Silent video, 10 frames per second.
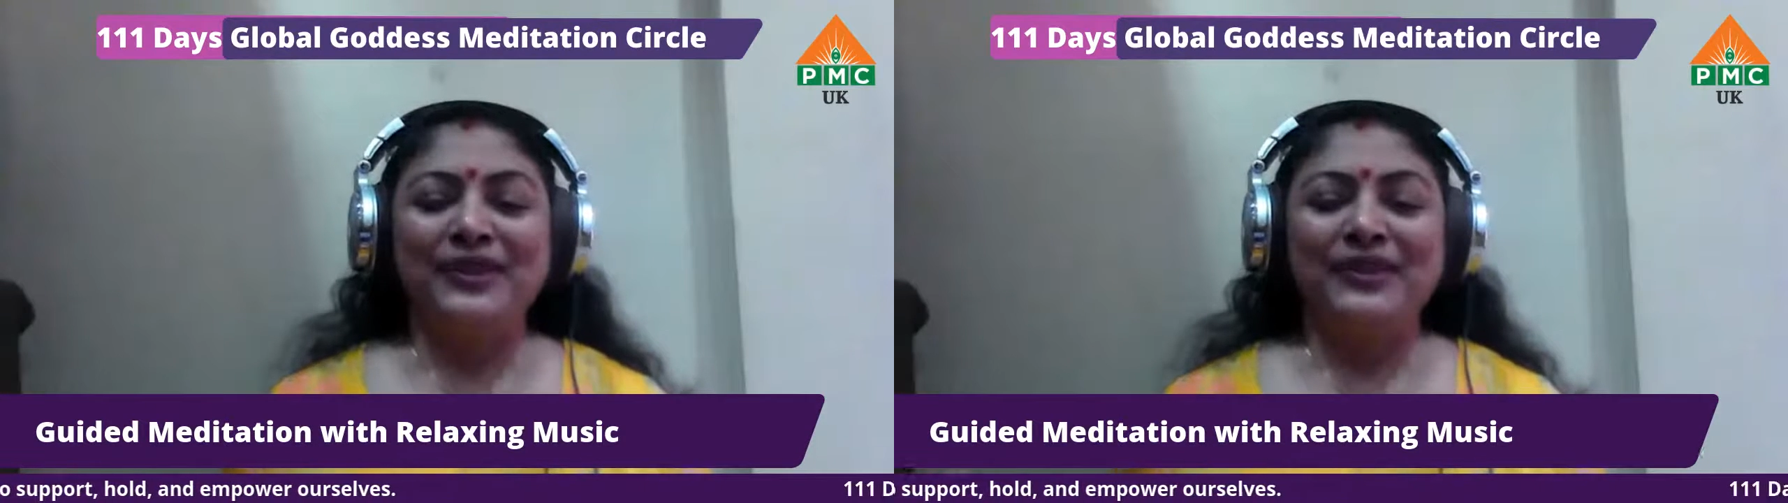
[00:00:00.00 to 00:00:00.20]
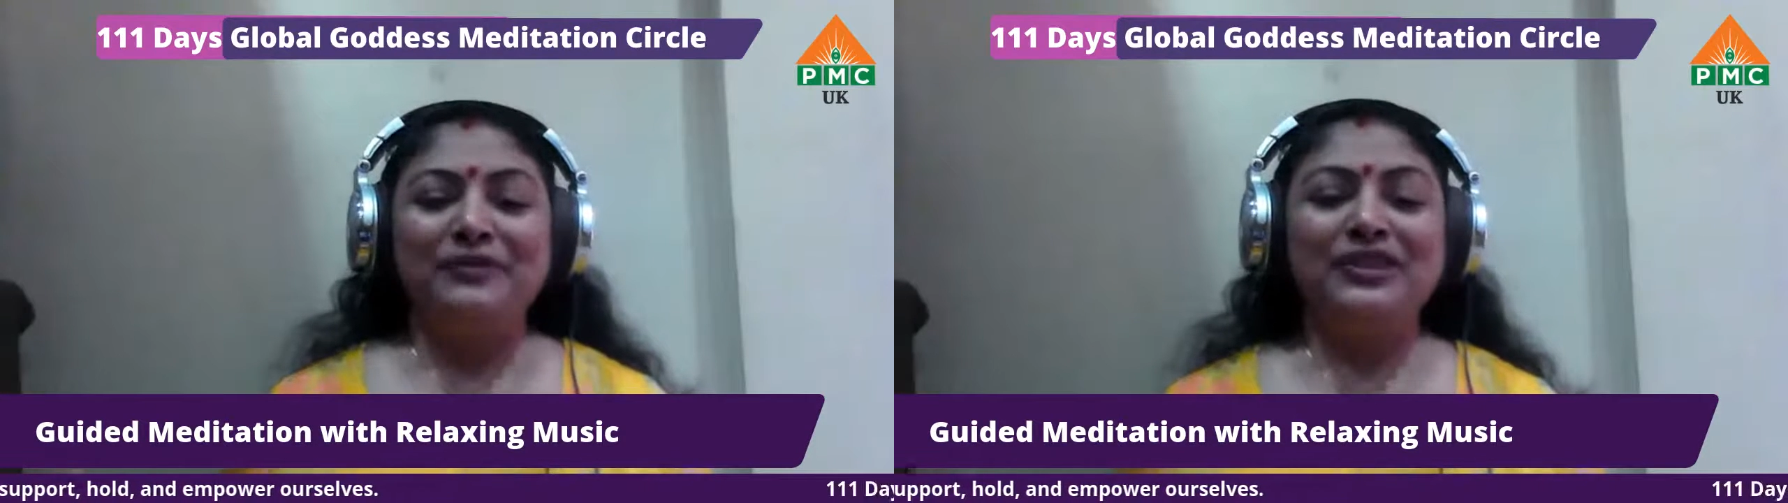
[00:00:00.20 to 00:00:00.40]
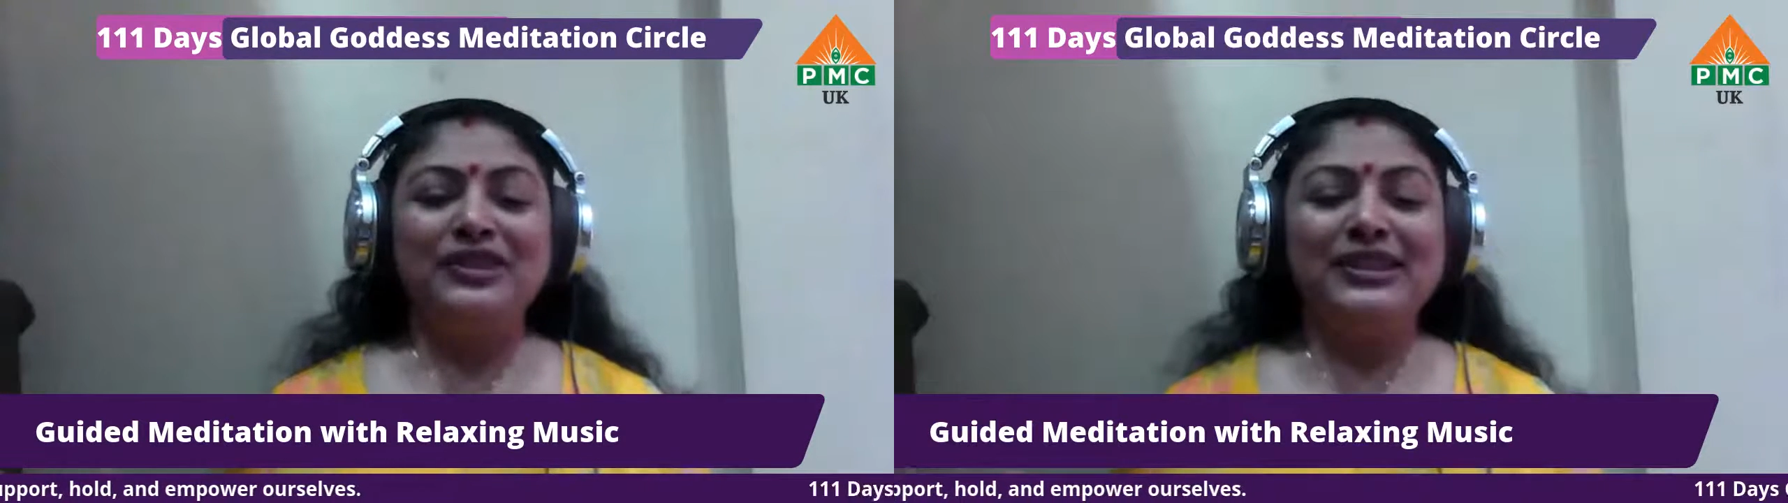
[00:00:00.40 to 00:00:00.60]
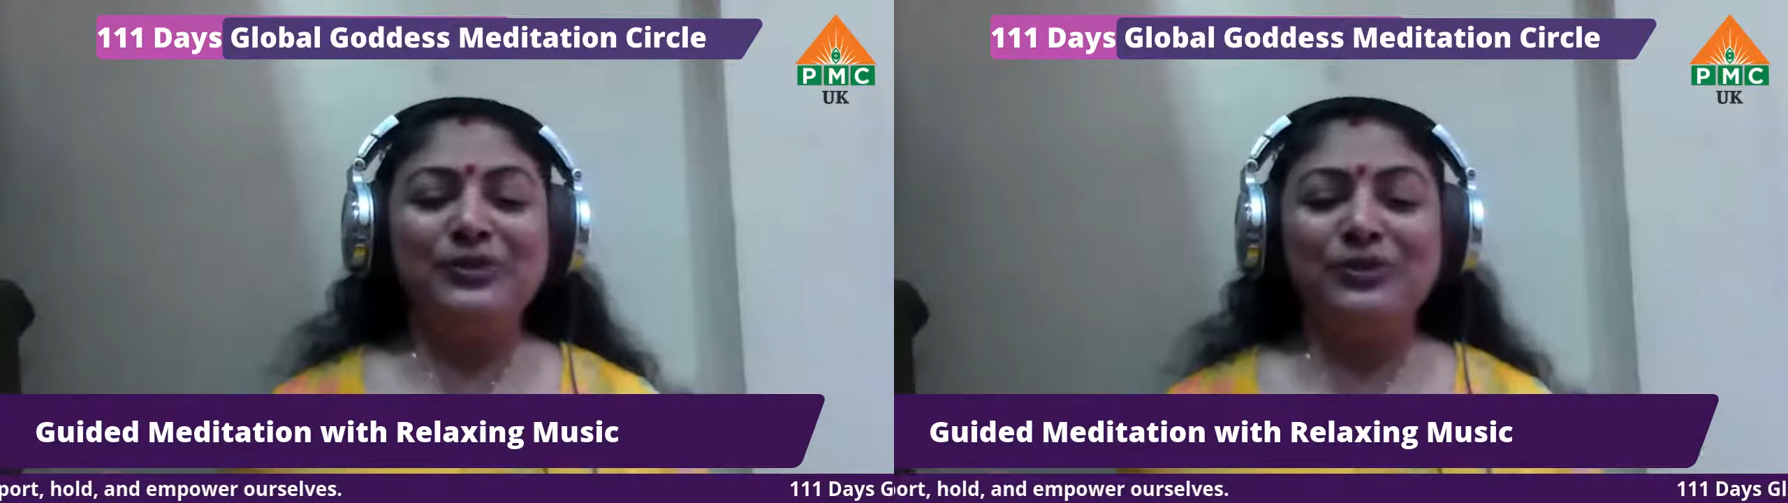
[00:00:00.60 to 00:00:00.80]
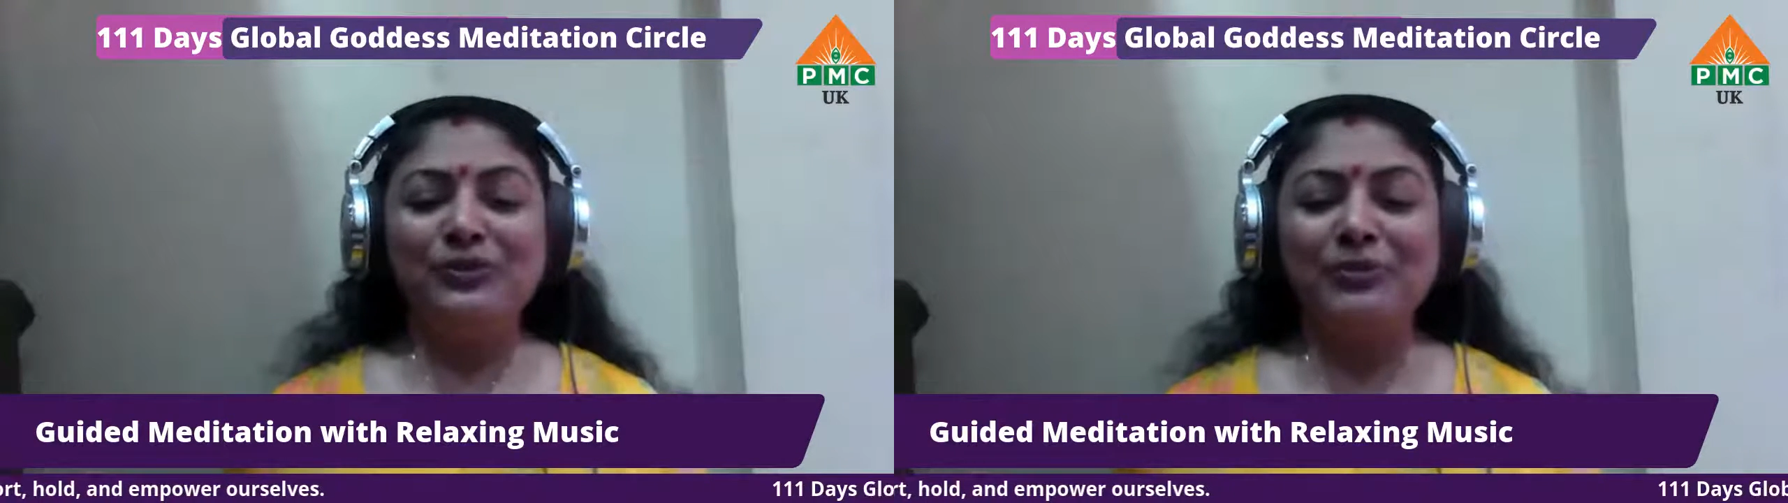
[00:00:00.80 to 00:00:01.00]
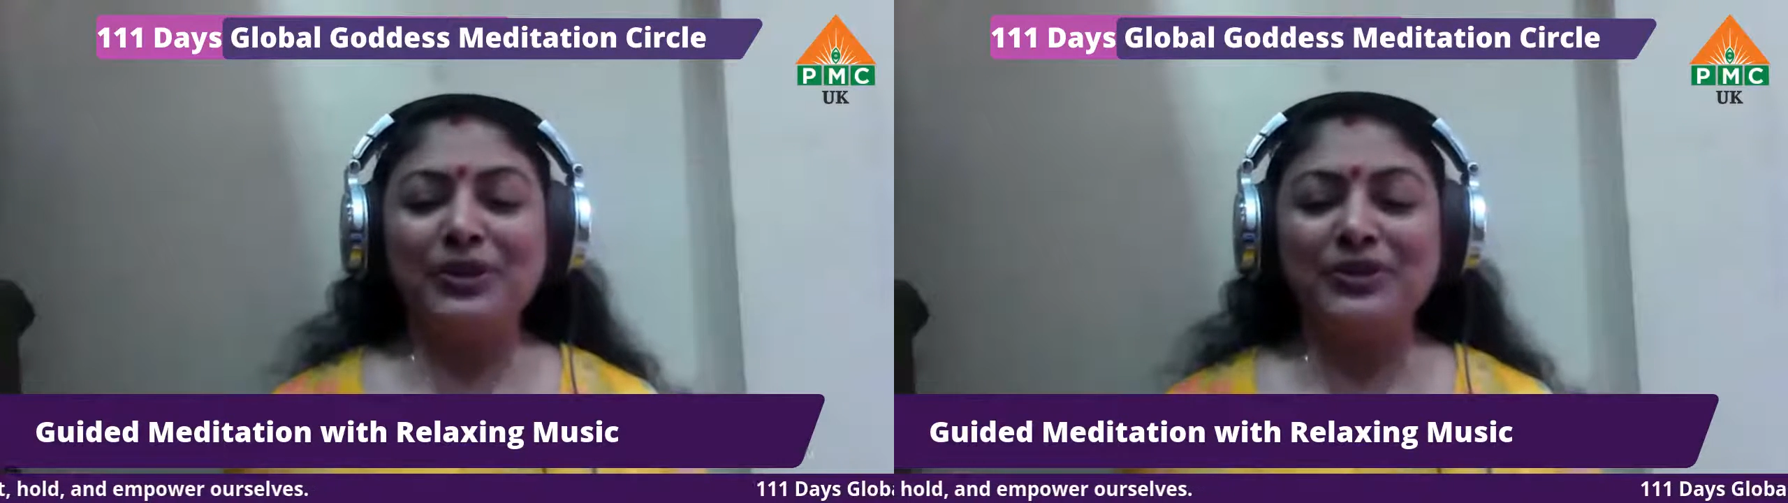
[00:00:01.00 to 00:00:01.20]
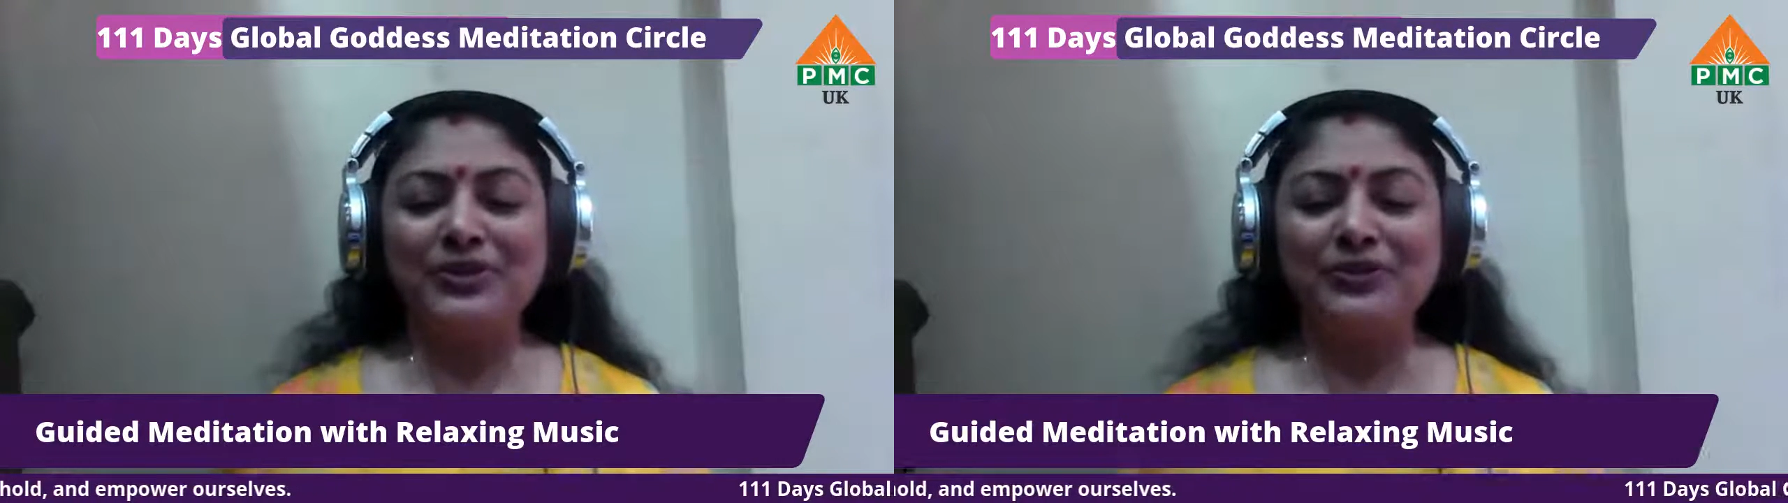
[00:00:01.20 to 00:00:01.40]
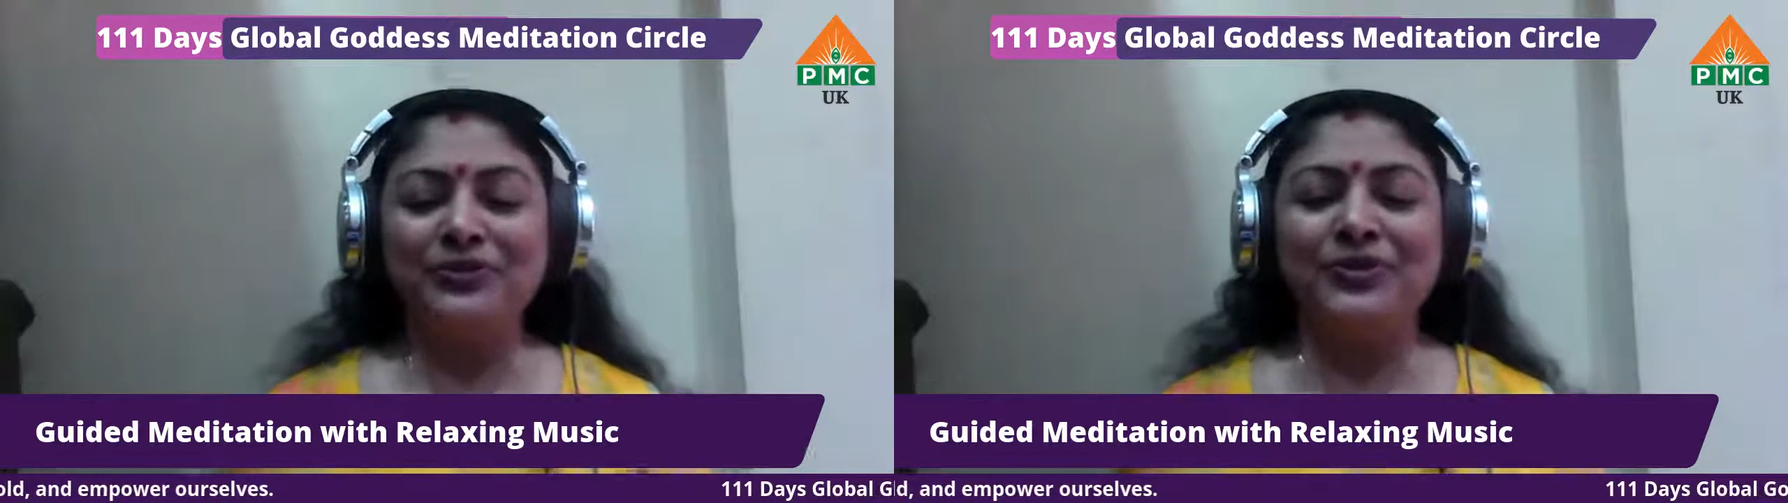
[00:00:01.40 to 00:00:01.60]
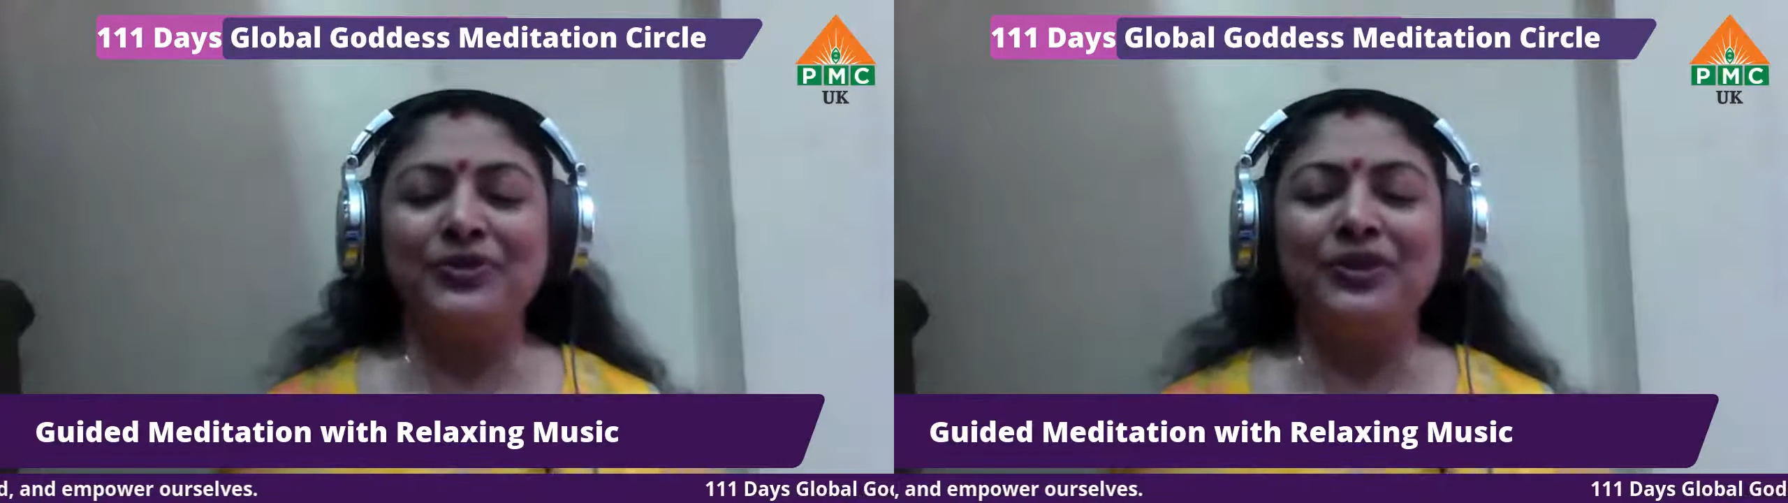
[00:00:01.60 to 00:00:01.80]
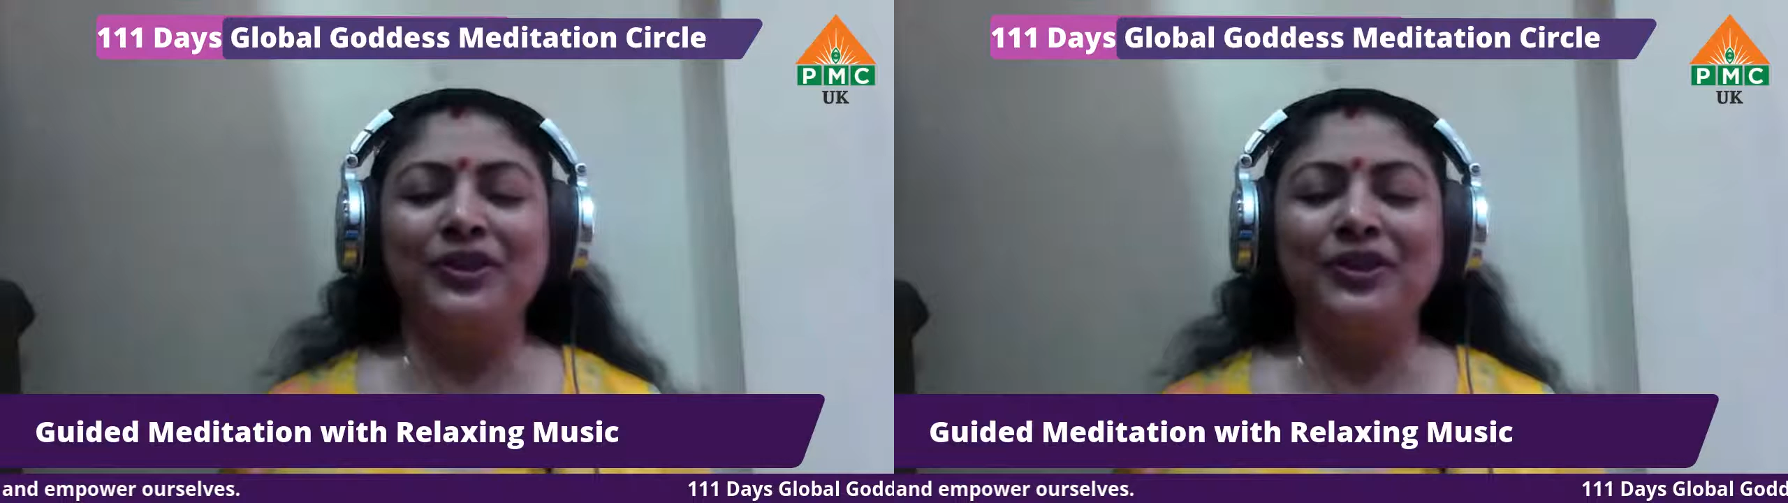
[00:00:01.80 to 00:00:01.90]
with so much of joy,